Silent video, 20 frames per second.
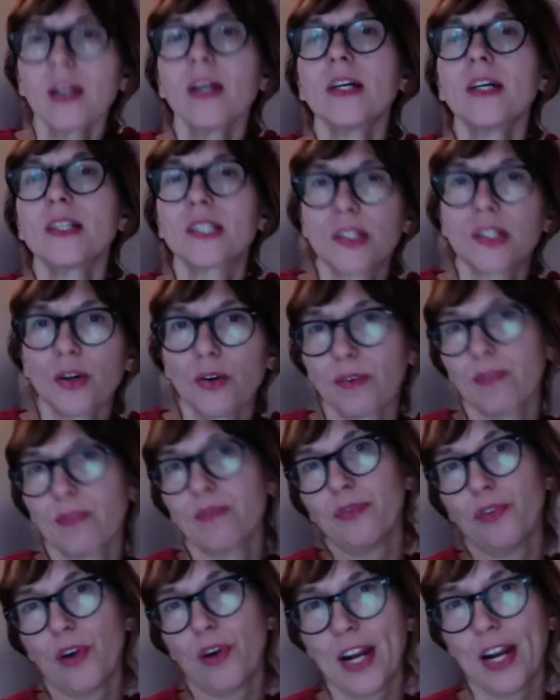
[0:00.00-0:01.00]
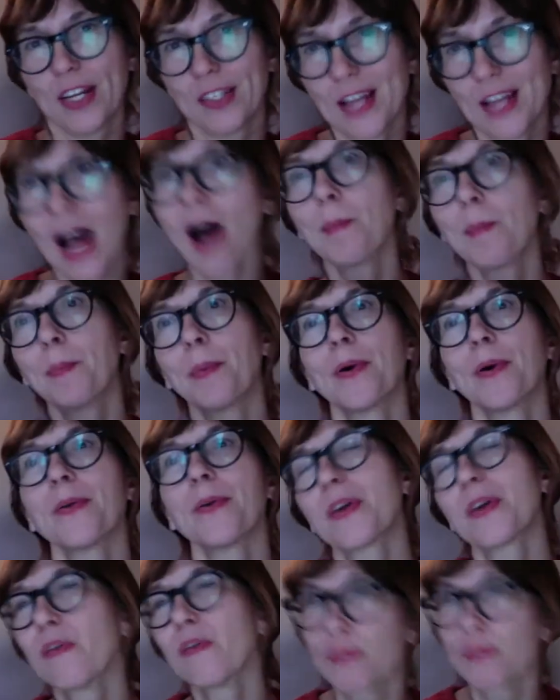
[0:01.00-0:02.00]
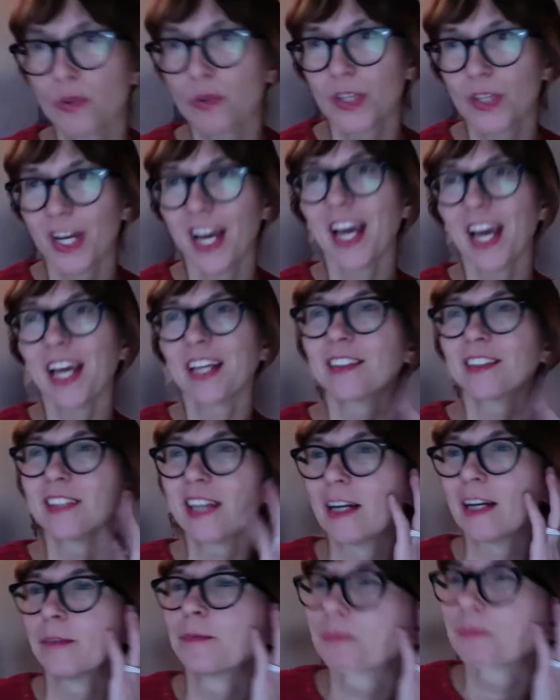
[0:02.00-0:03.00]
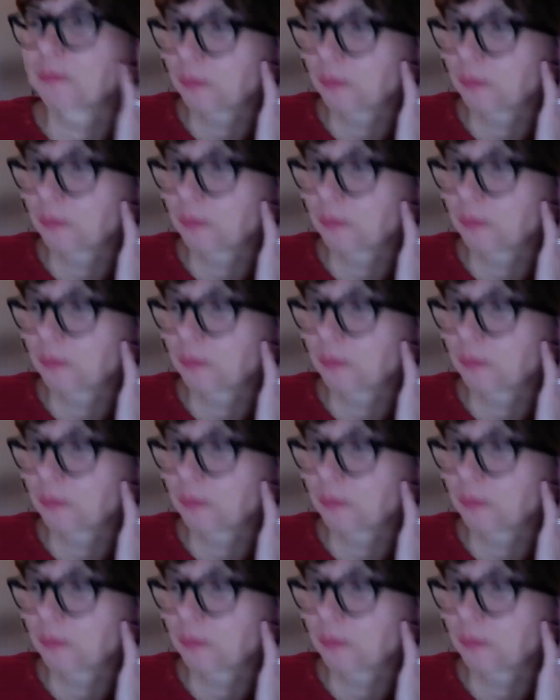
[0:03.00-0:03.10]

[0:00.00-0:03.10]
So, for example, if you take the